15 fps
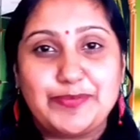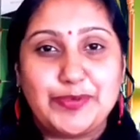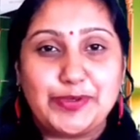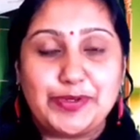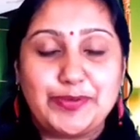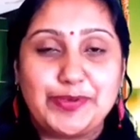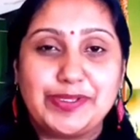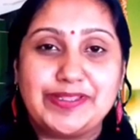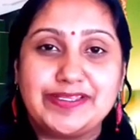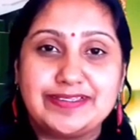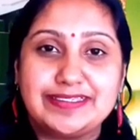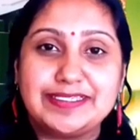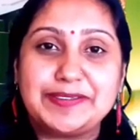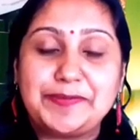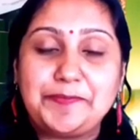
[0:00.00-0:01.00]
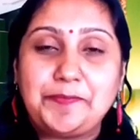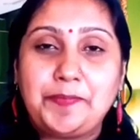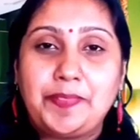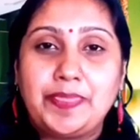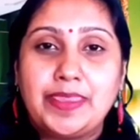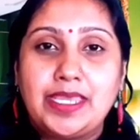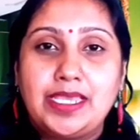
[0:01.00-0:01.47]
more about this.
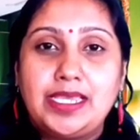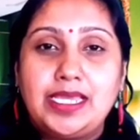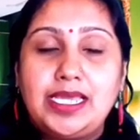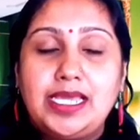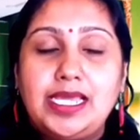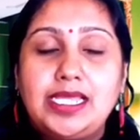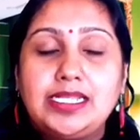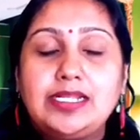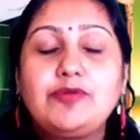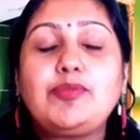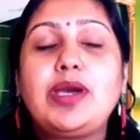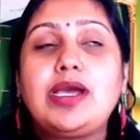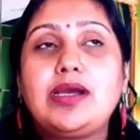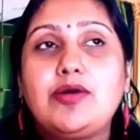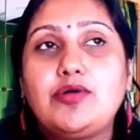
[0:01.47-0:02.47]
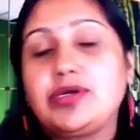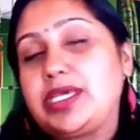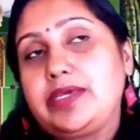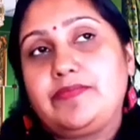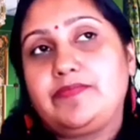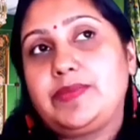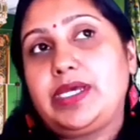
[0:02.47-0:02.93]
Now,
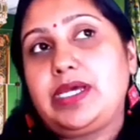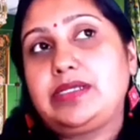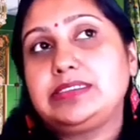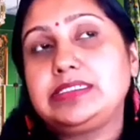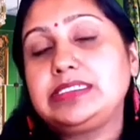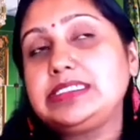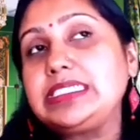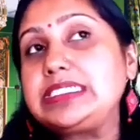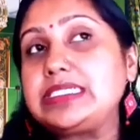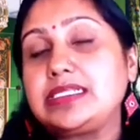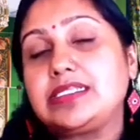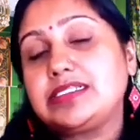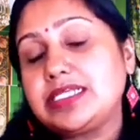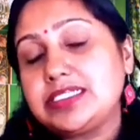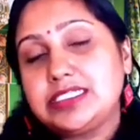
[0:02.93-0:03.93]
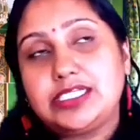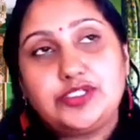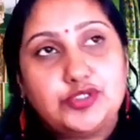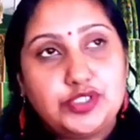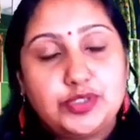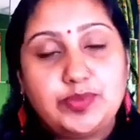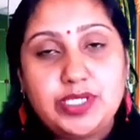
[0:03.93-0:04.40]
okay, and these are the things that
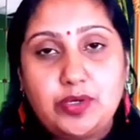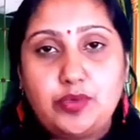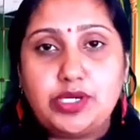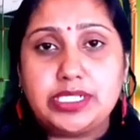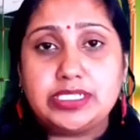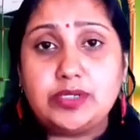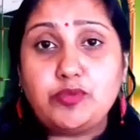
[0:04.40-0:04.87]
you should be avoiding.